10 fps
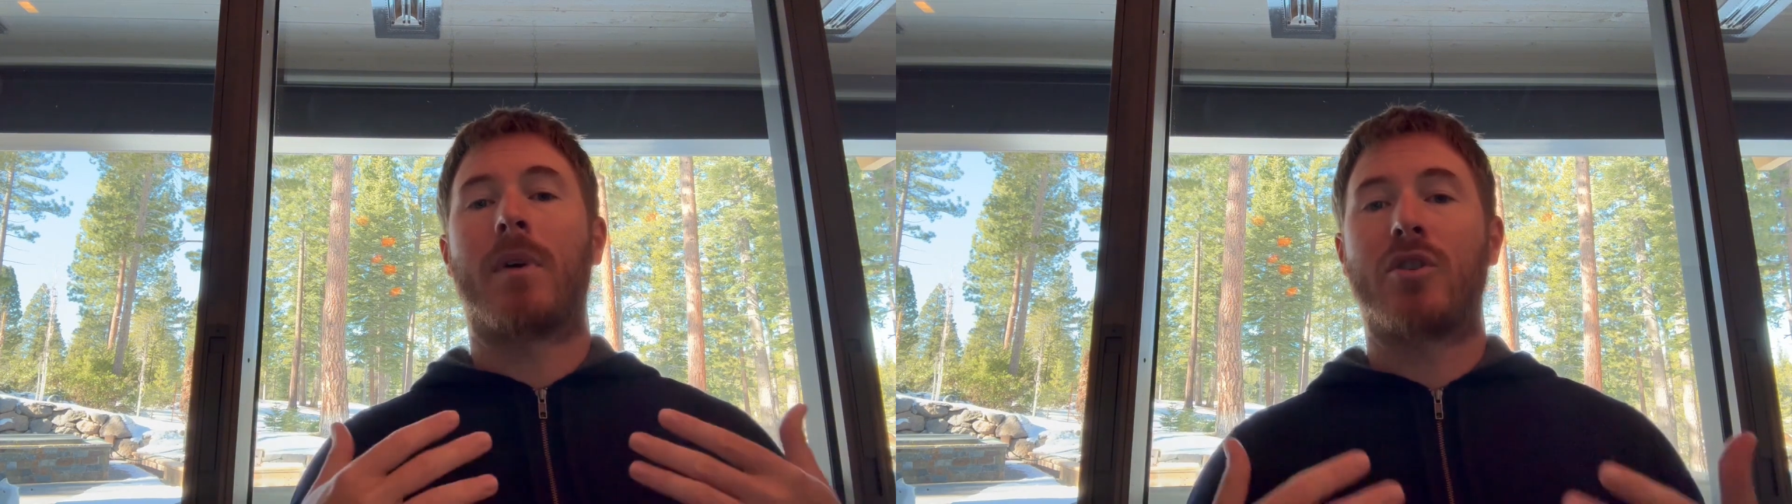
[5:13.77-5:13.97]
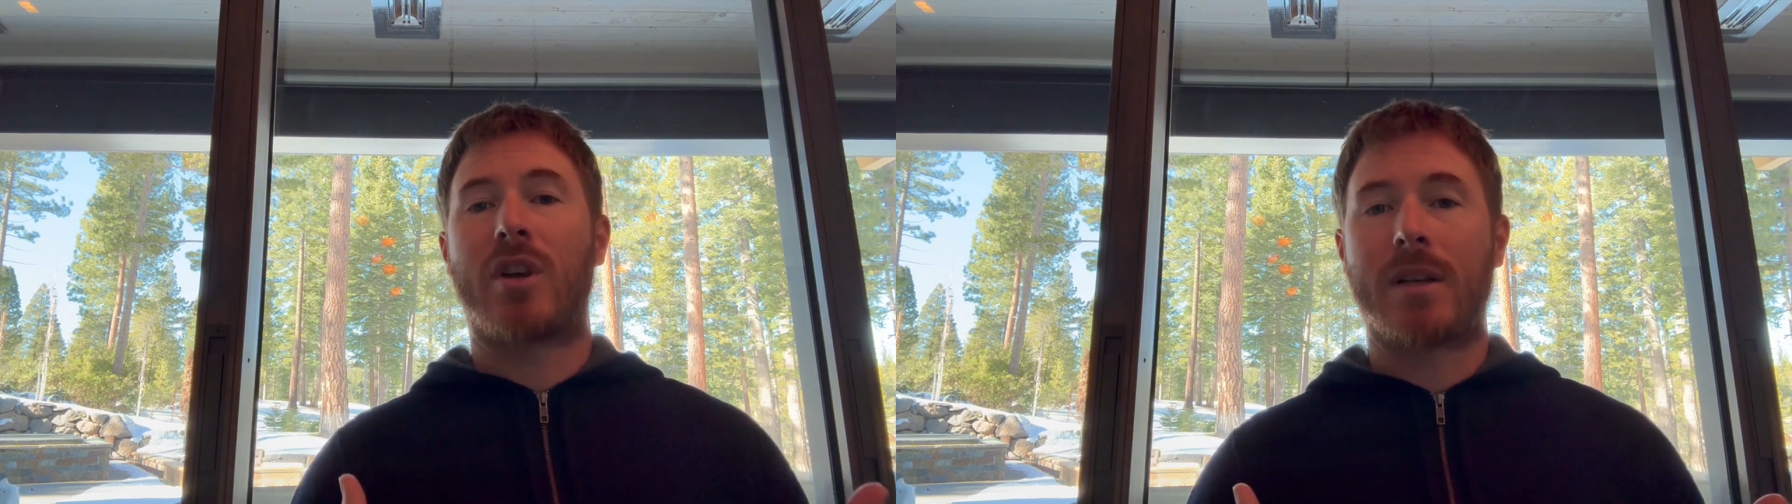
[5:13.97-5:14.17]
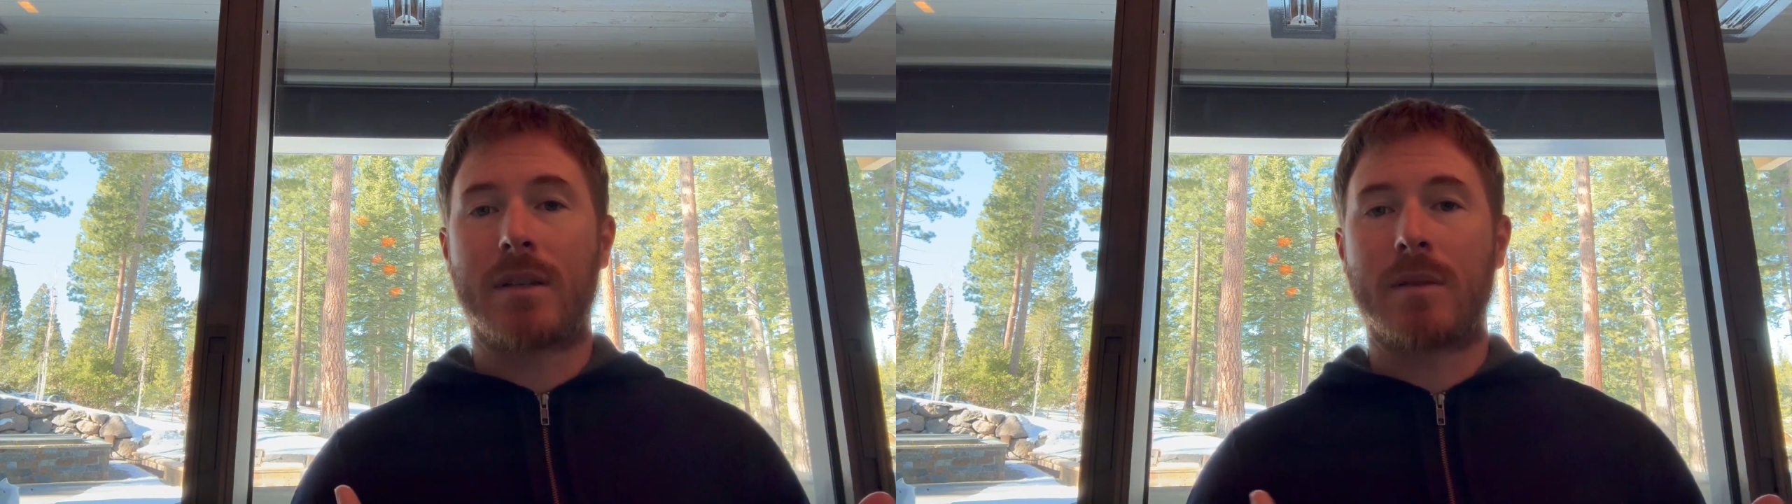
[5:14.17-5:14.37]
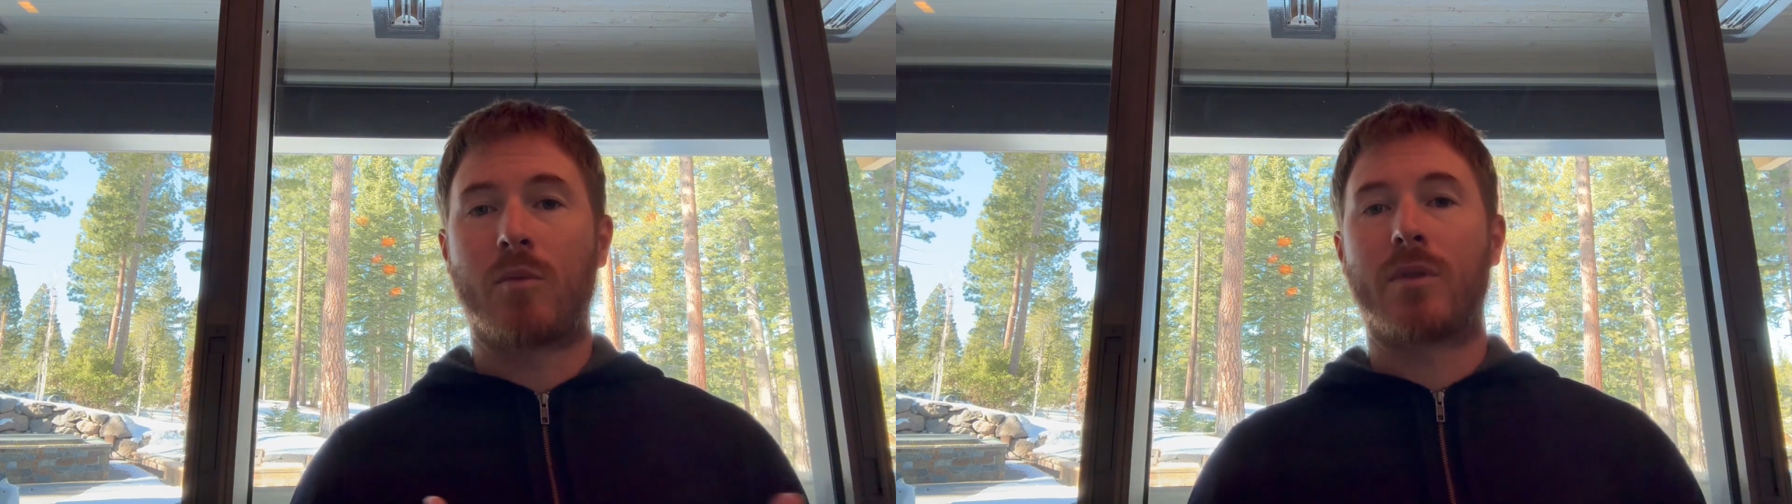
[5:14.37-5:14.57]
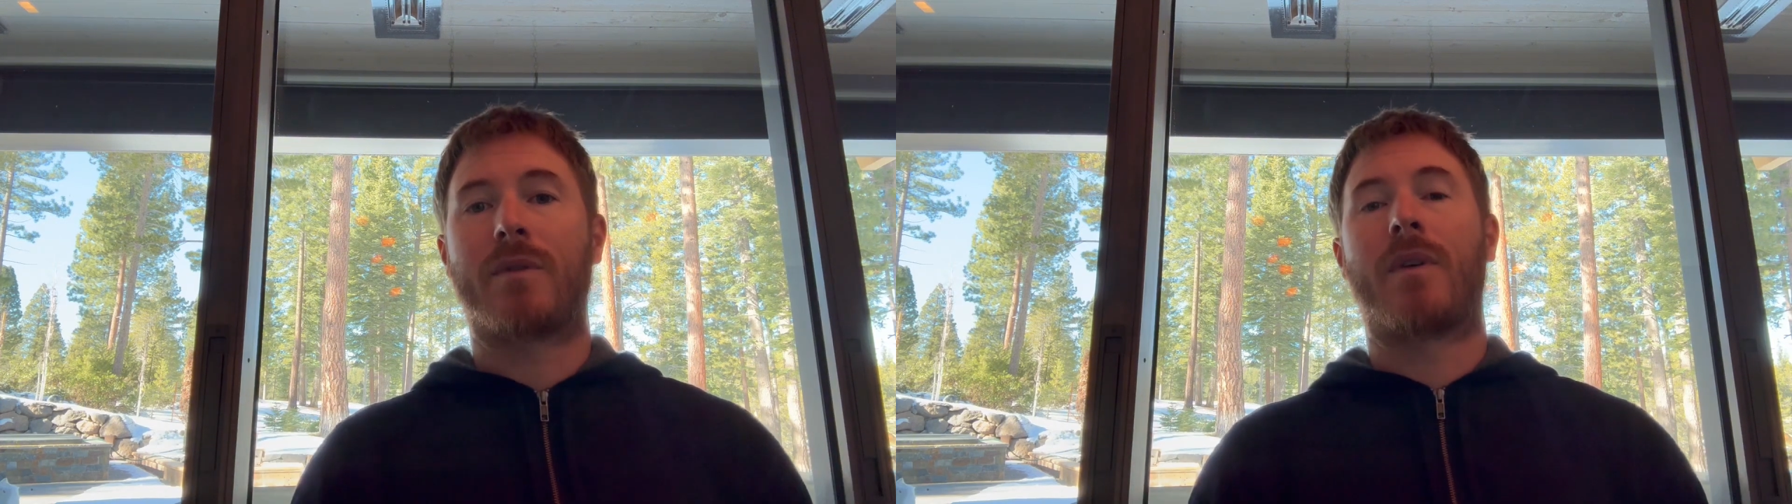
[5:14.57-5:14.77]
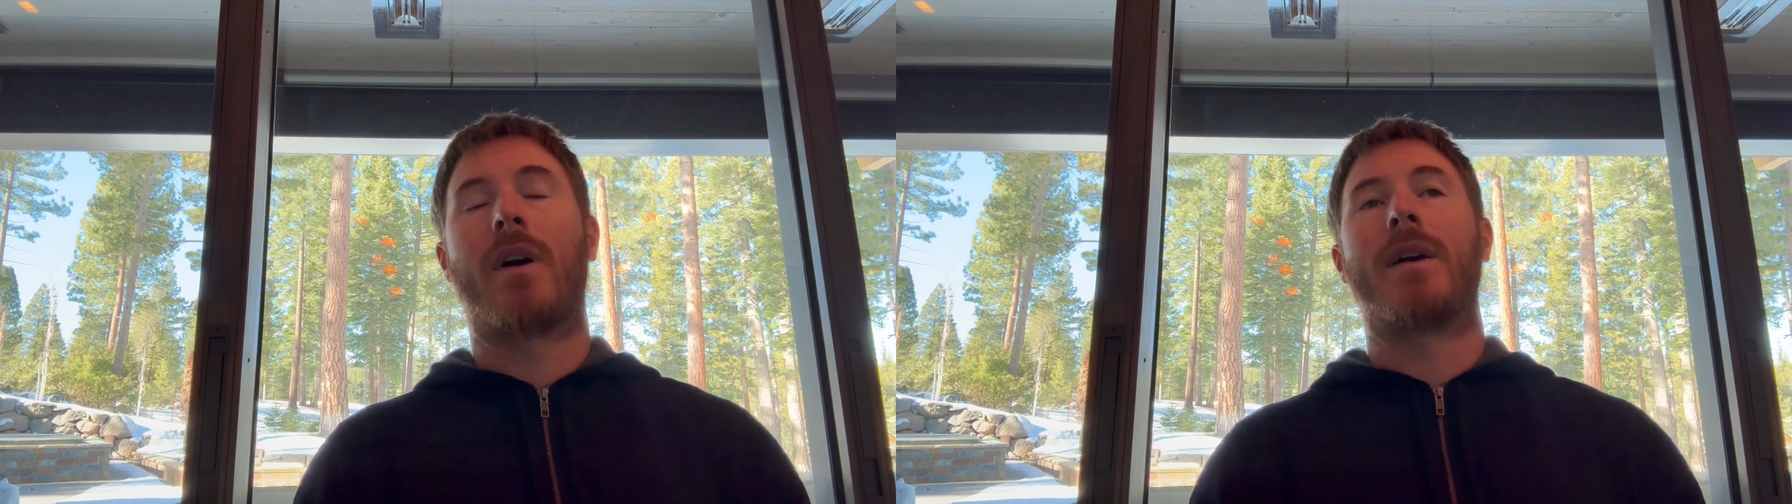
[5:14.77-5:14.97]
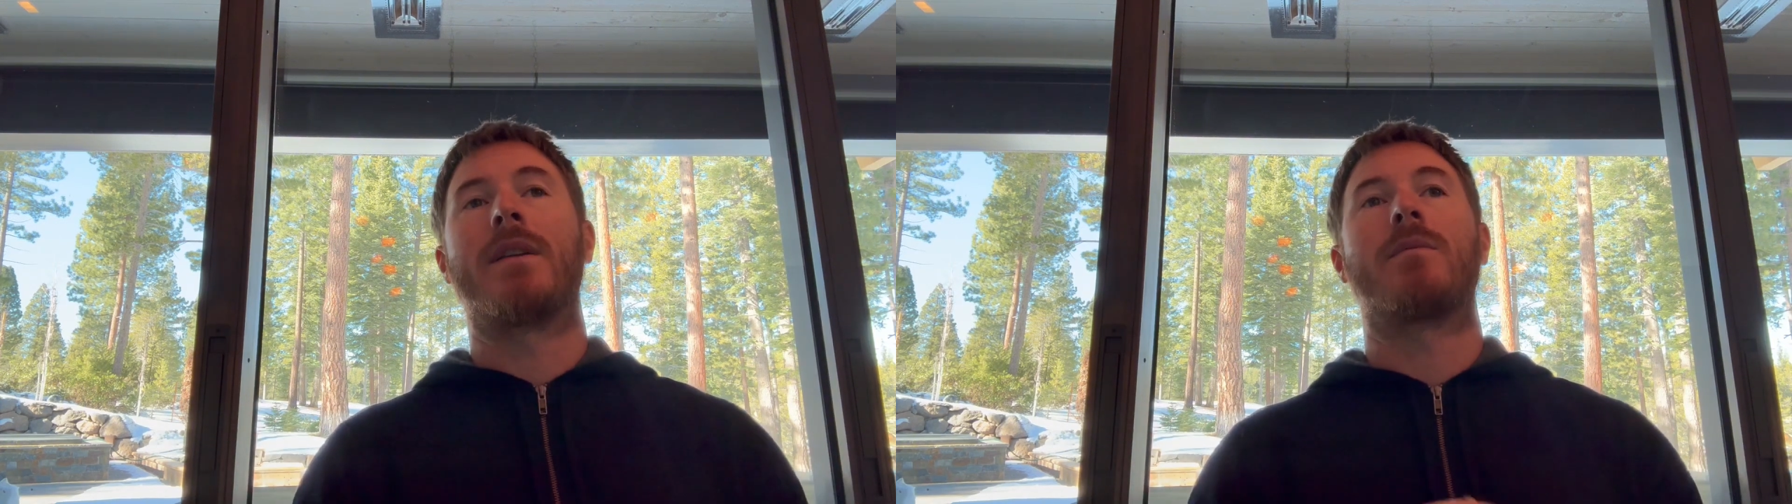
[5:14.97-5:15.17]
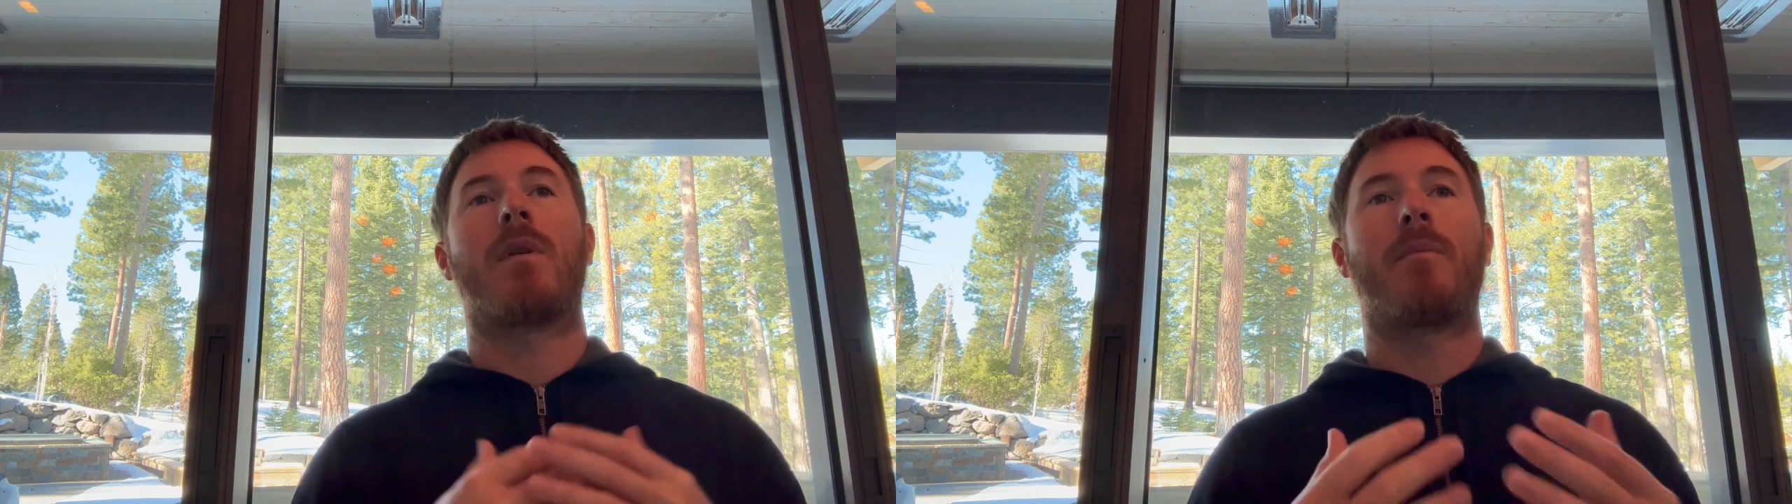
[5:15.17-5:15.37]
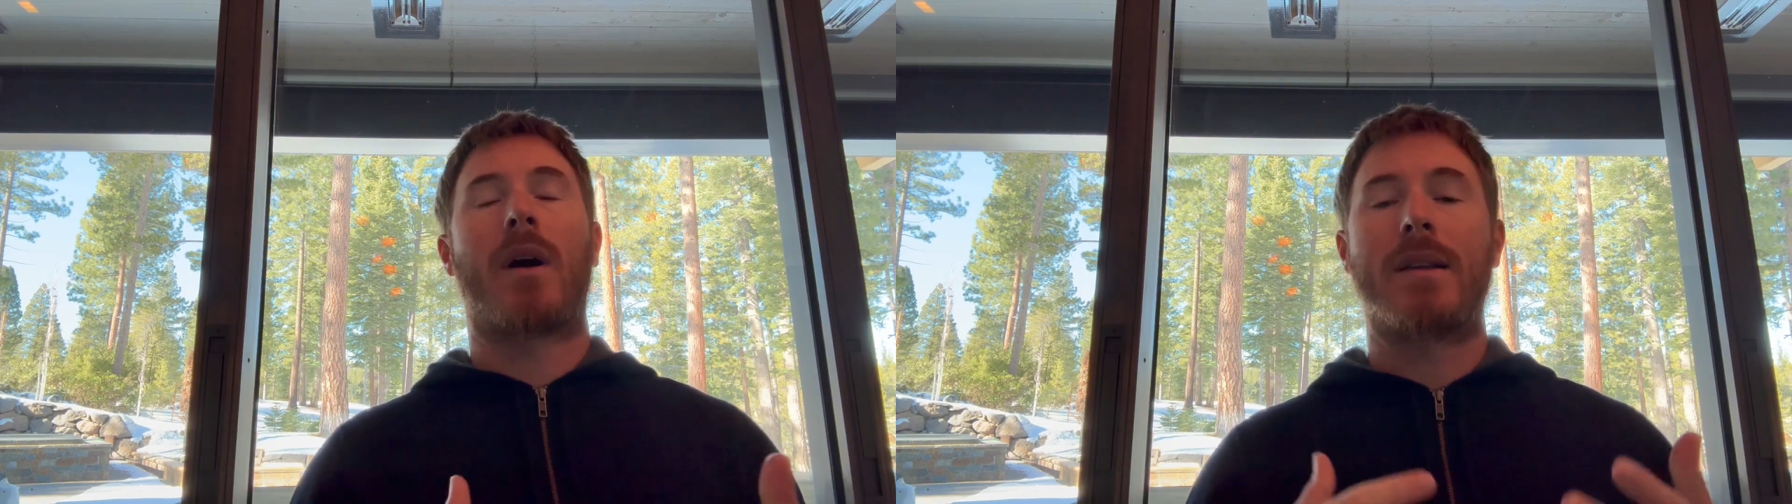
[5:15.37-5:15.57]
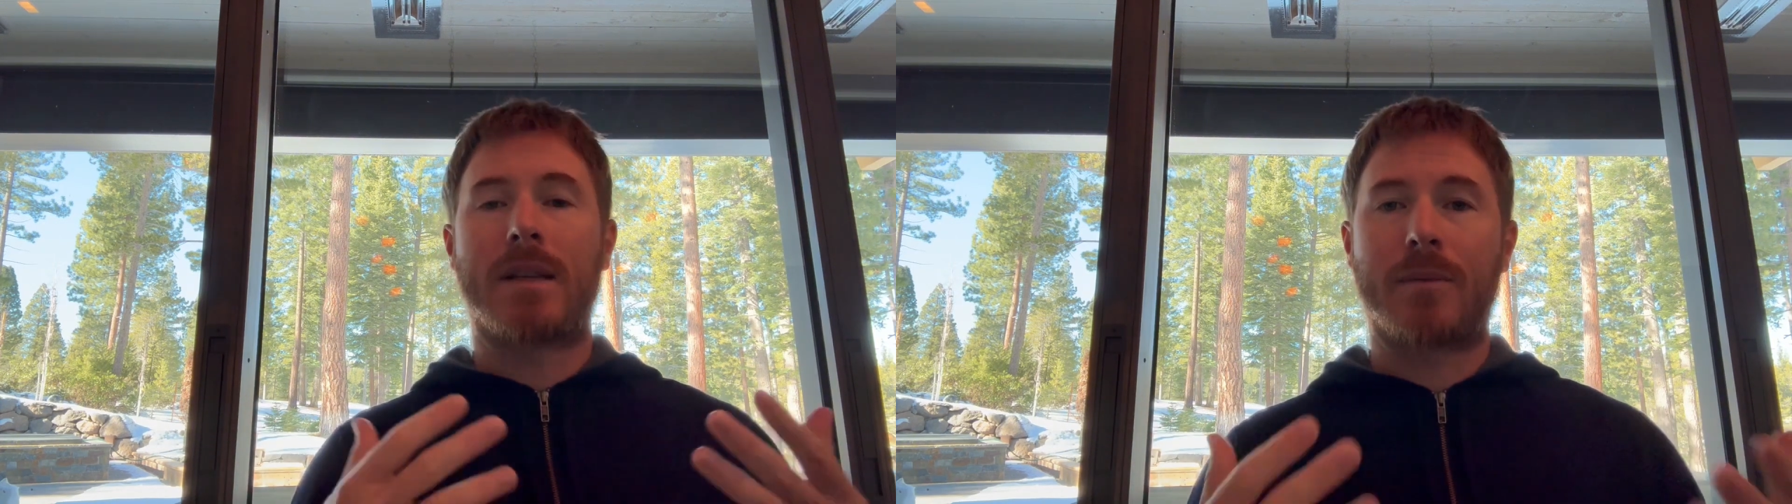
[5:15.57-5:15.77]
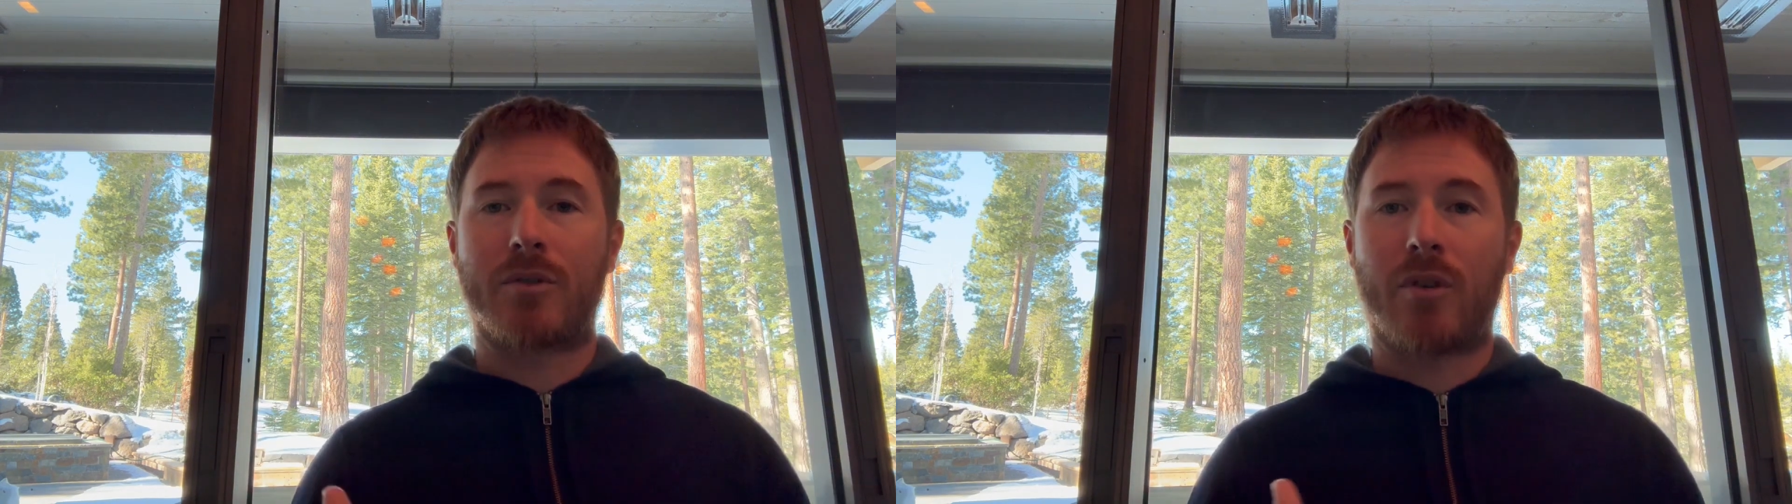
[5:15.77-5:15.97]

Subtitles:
my chest is more defined, my biceps,